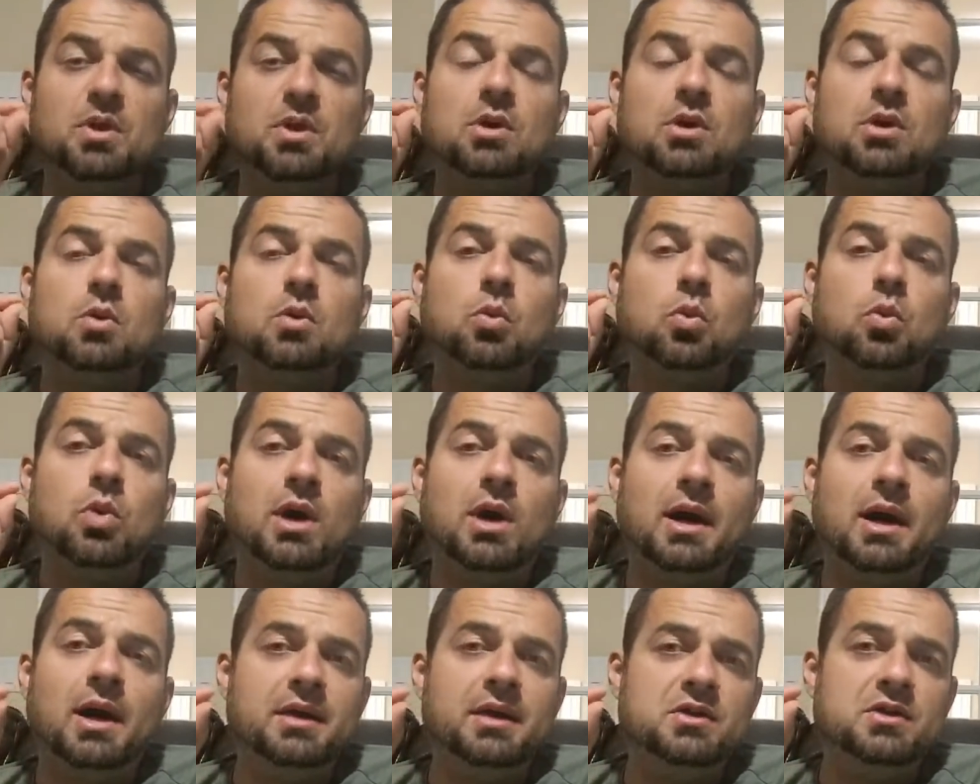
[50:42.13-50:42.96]

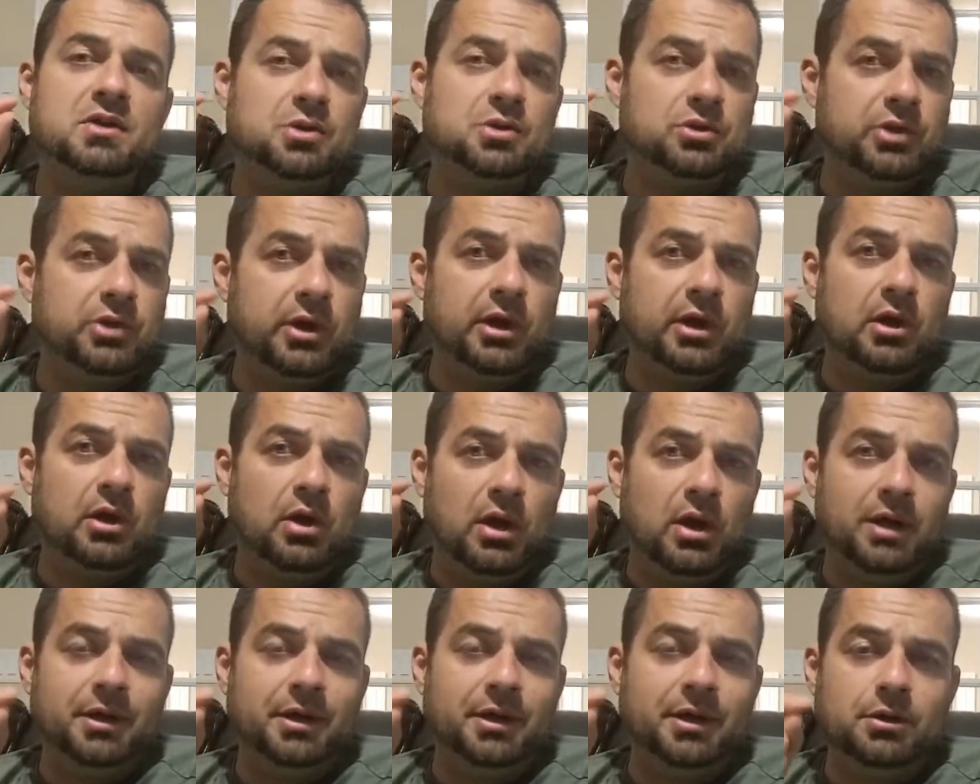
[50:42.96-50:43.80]
Why is your dog
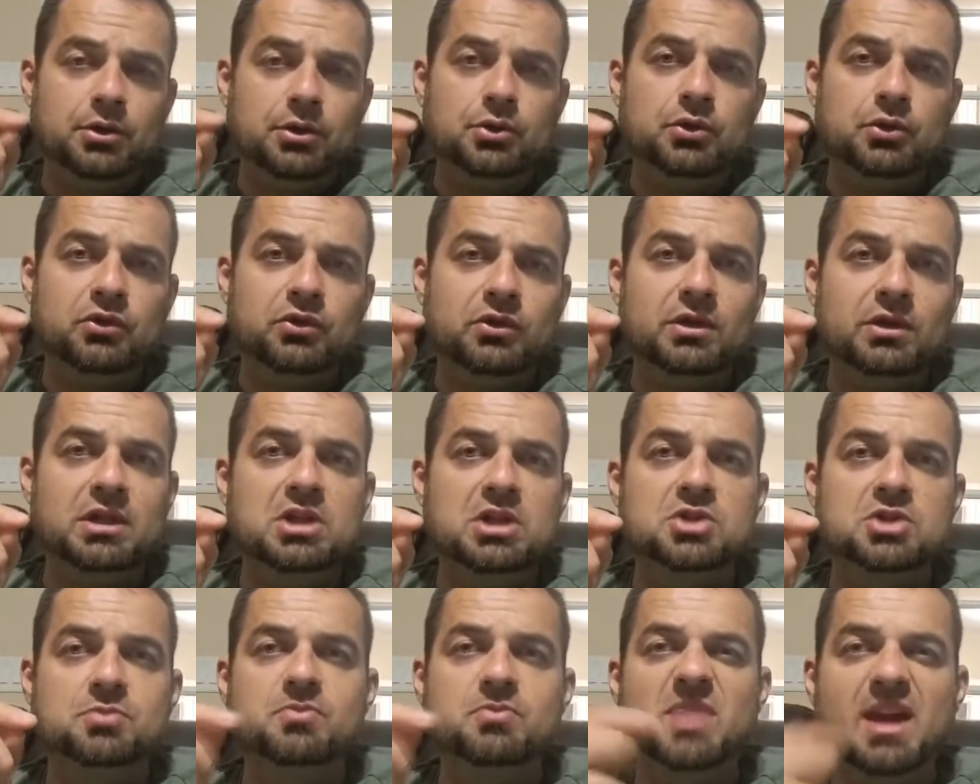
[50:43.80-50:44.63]
on a loose
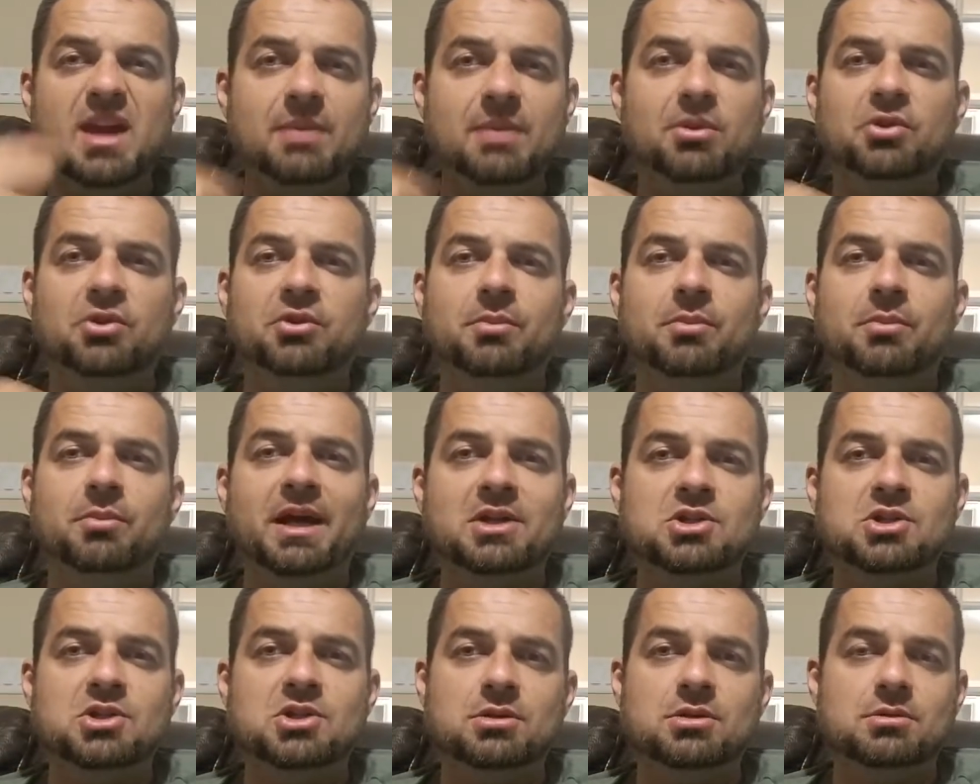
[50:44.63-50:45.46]
leash able to
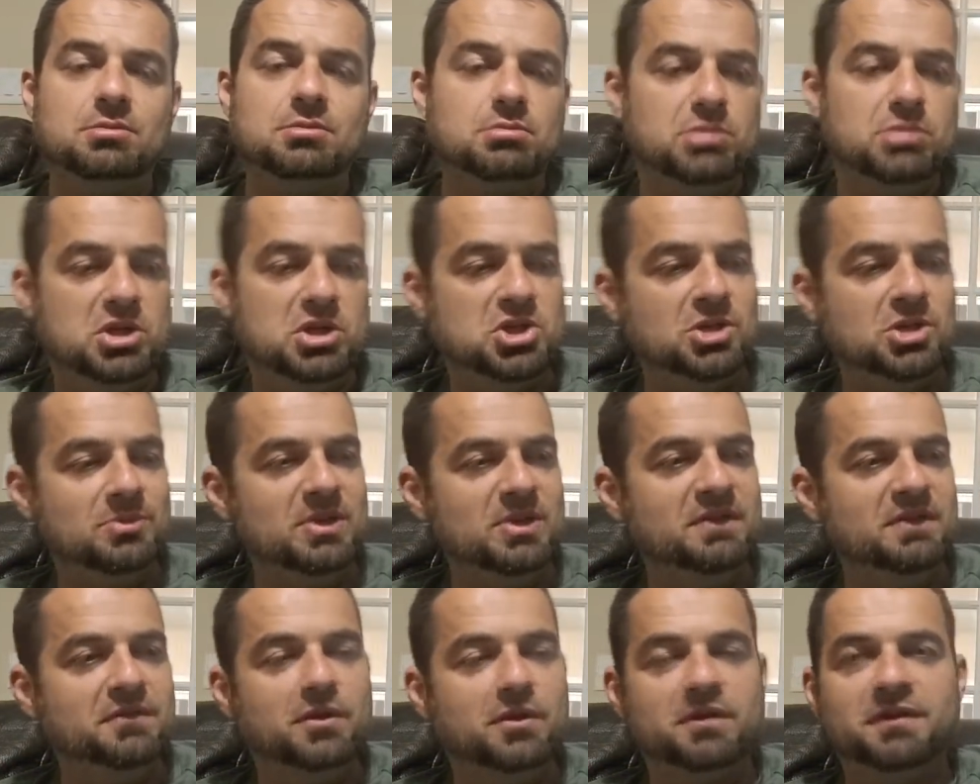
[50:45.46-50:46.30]
bite you? He should be
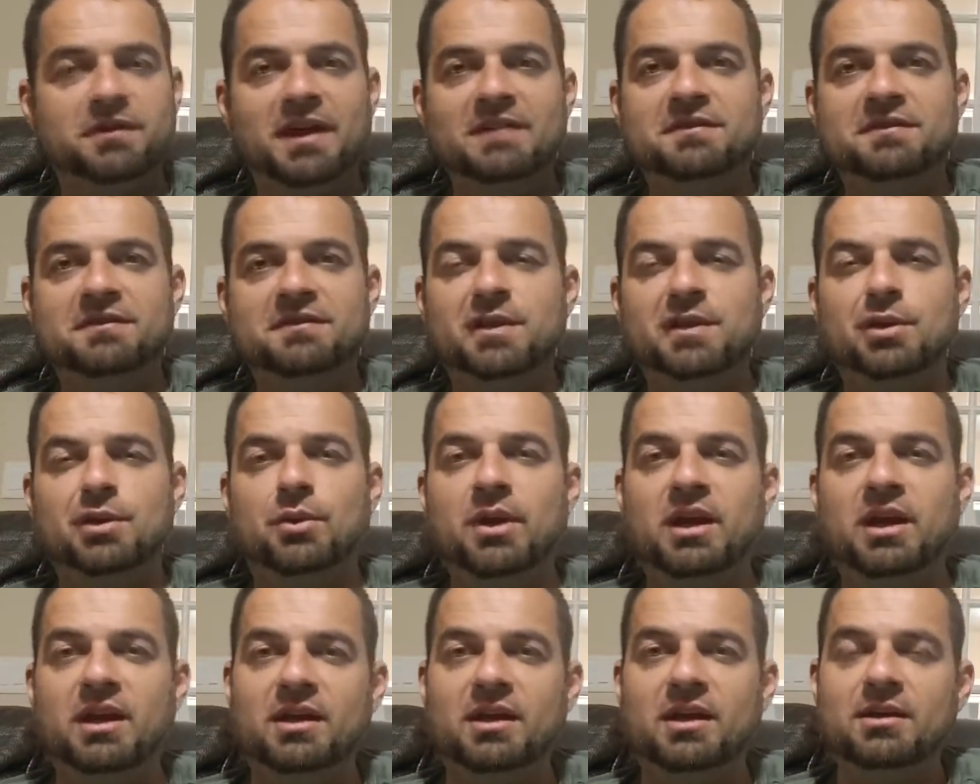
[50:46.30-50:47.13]
4 or 5 feet
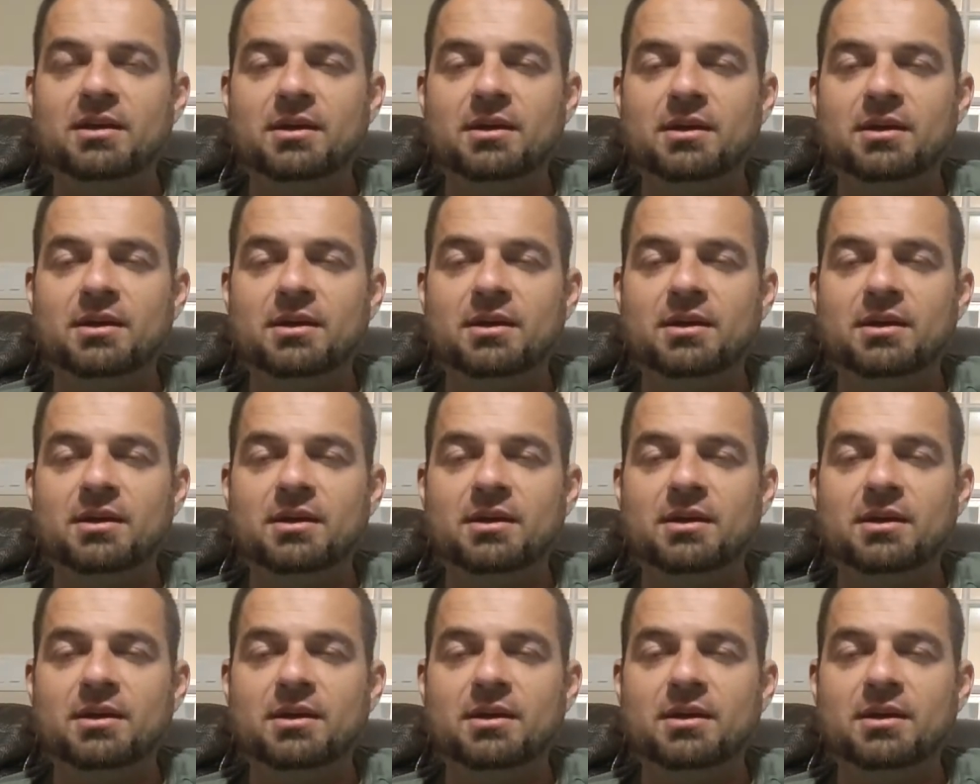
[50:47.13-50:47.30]
away.